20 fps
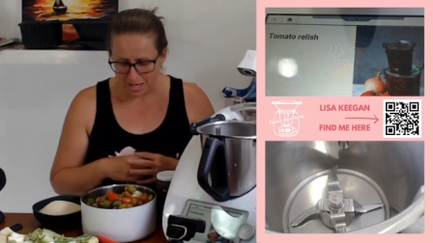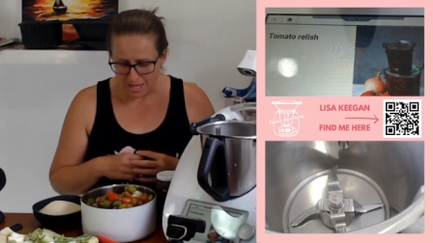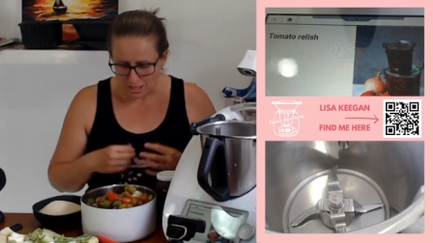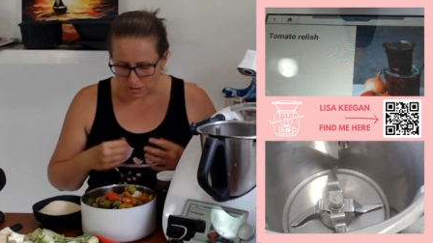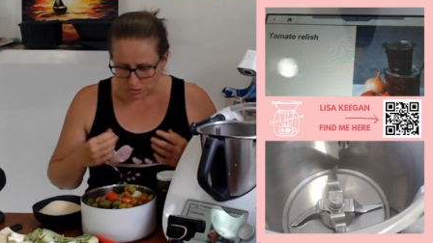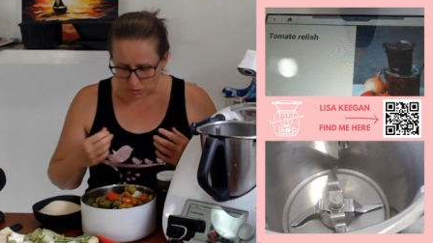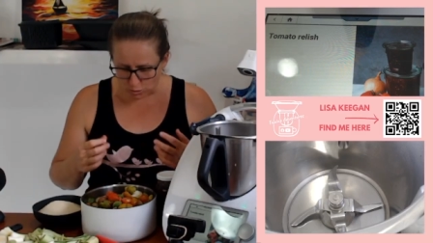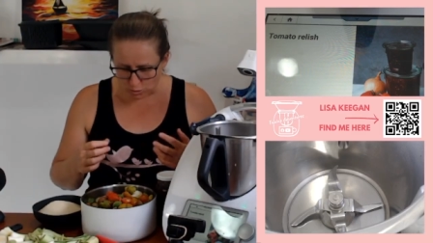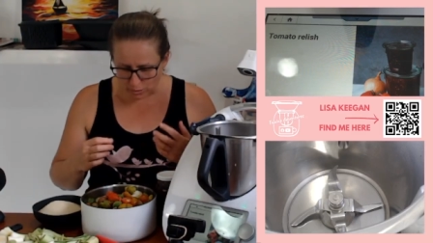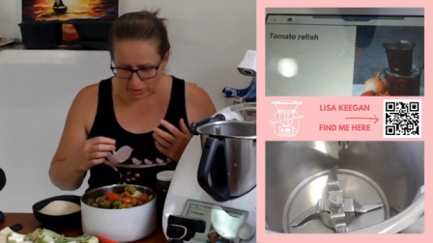
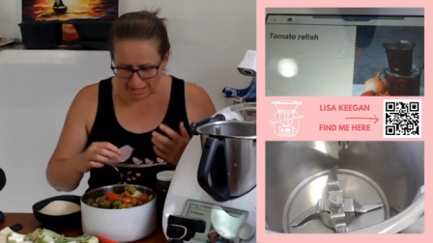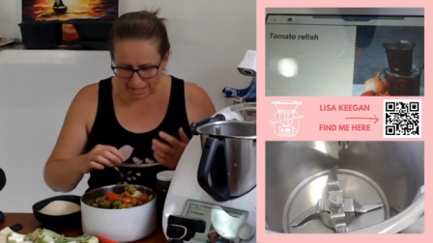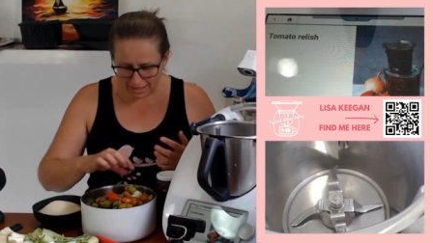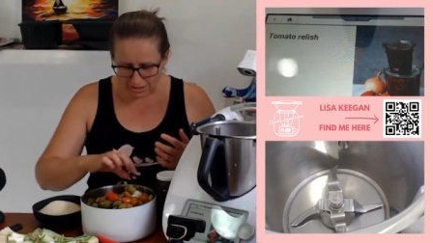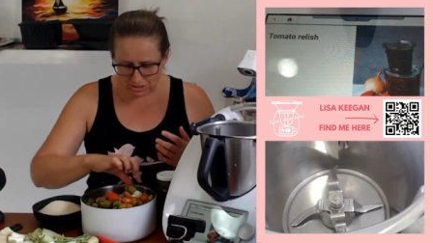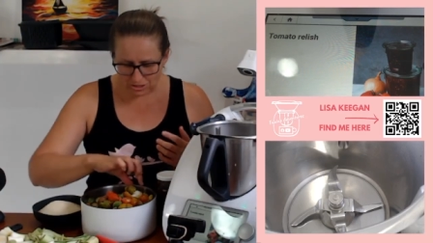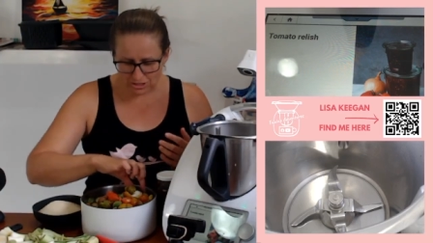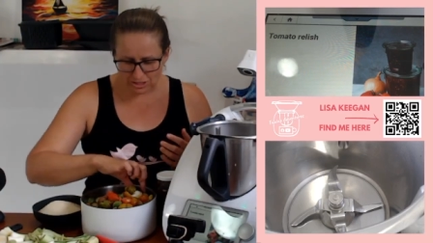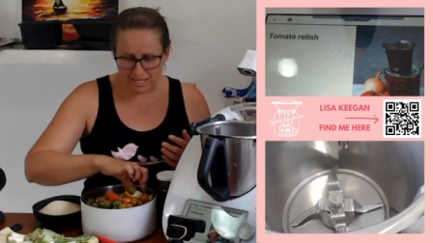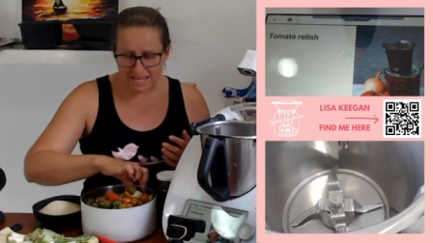So we
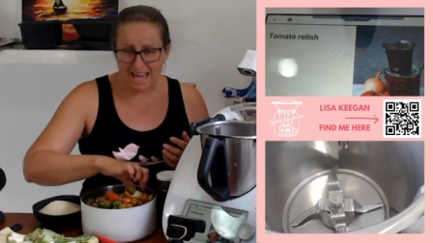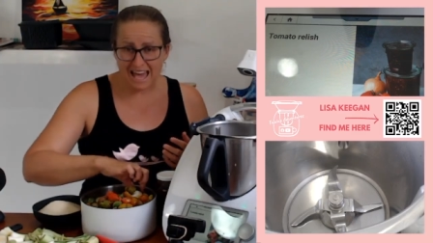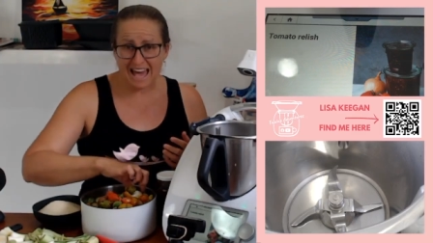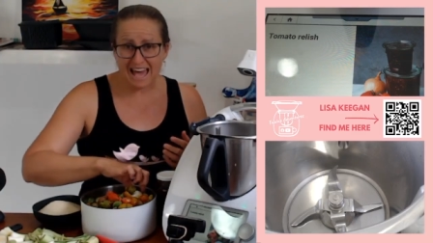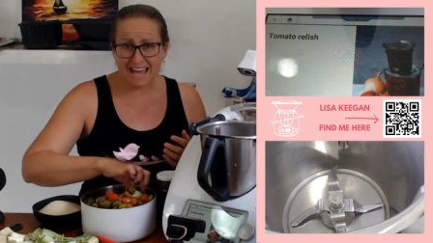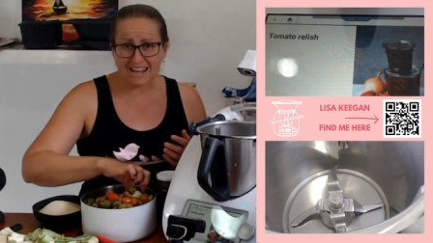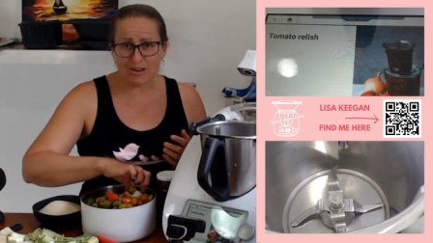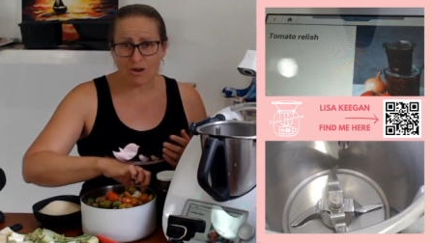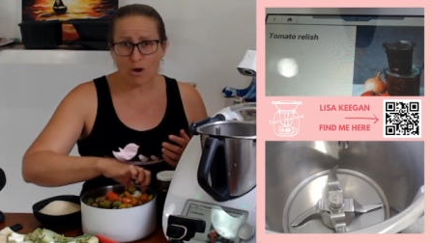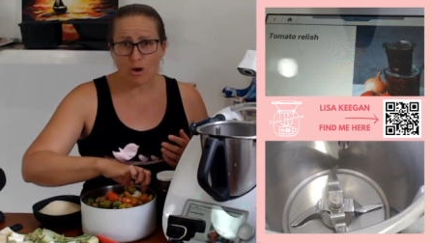actually
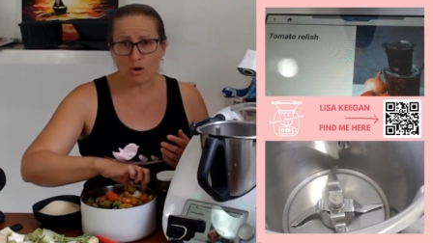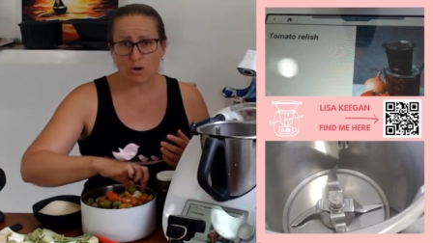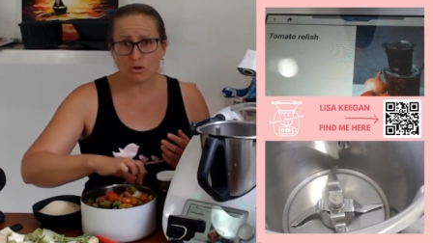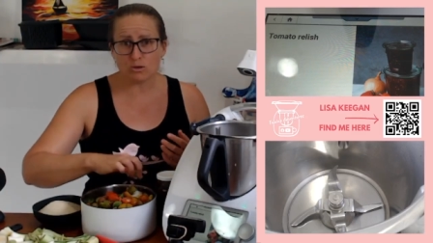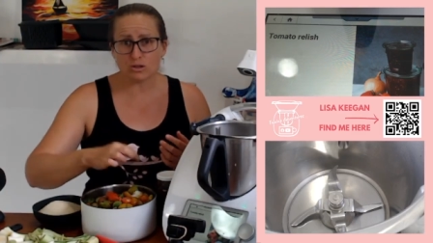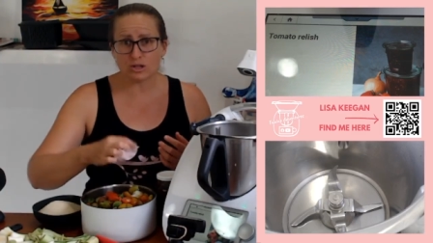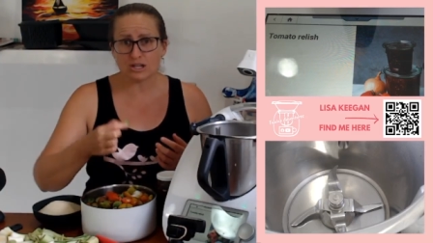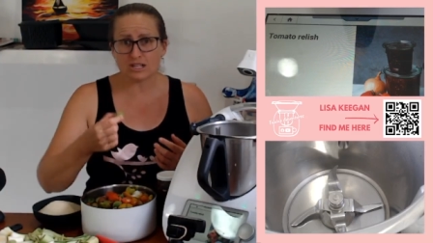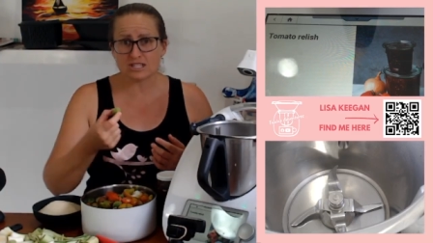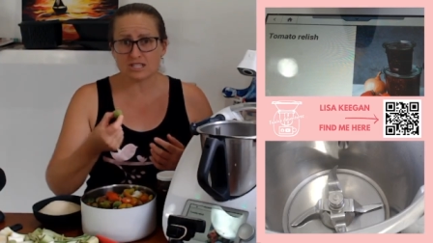had a whole
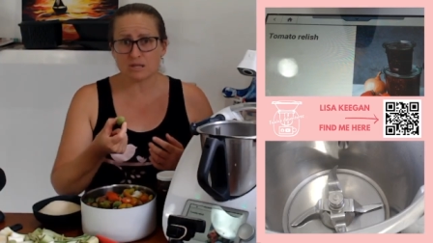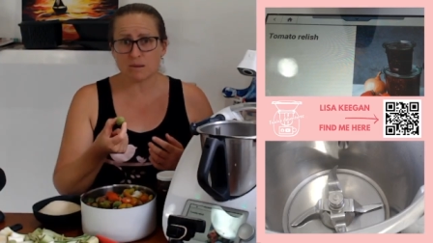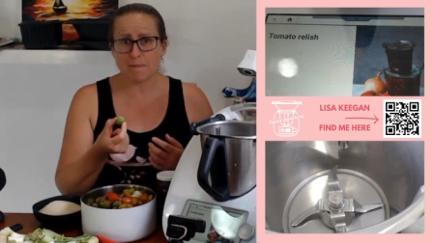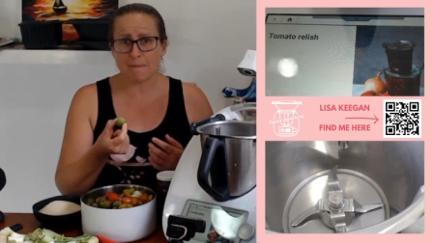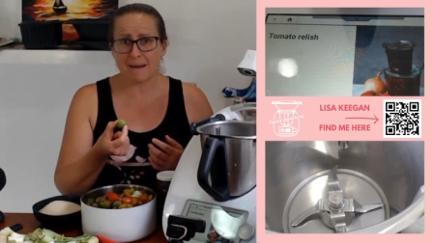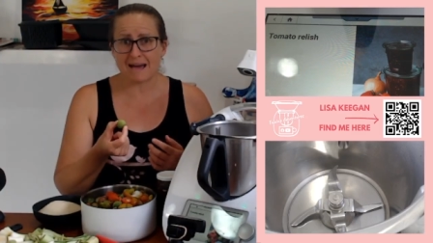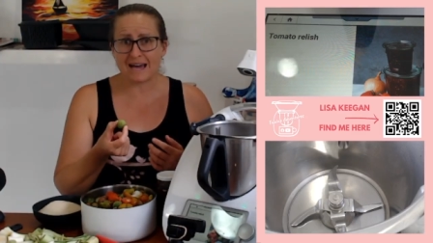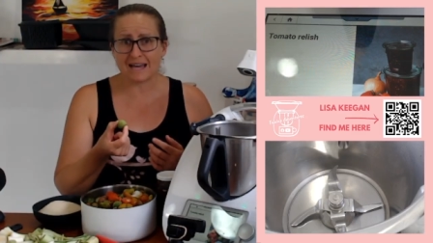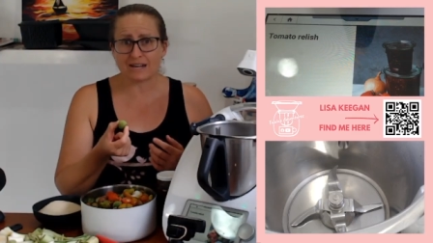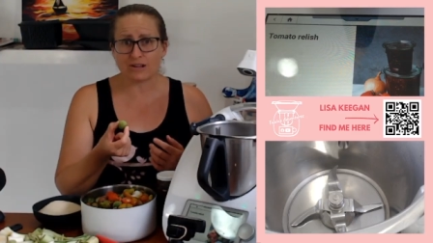lot of
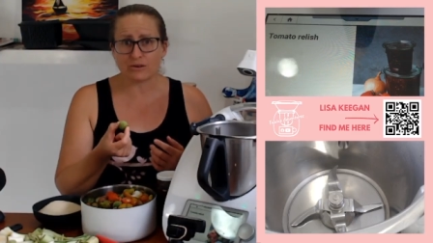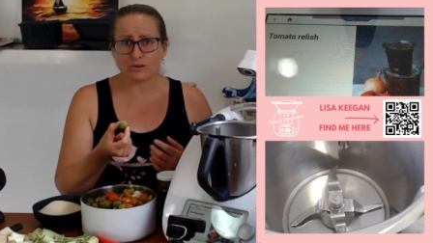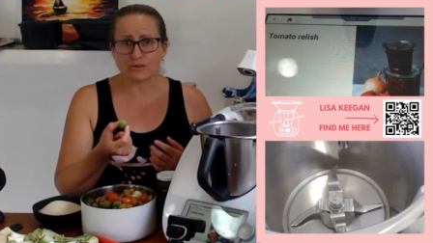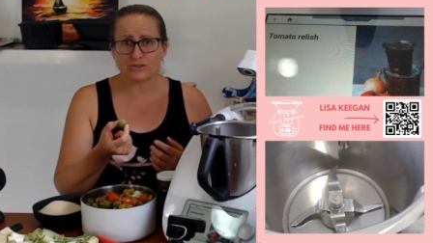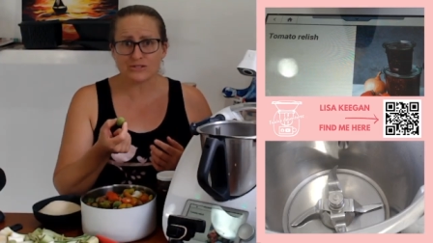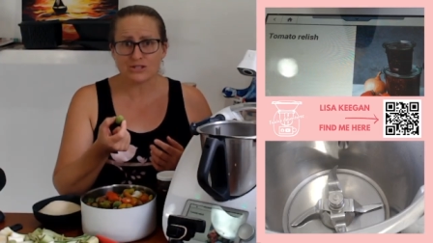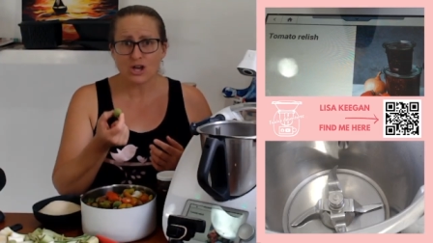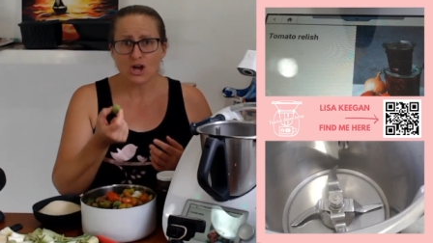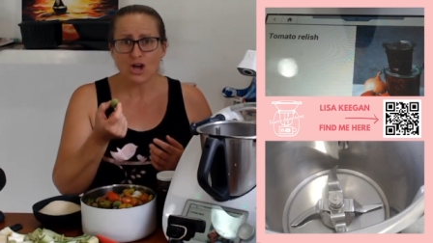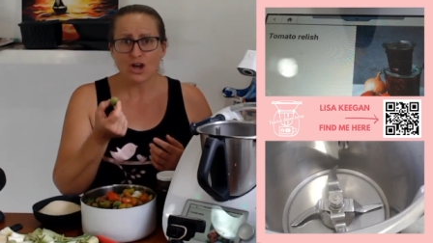tomatoes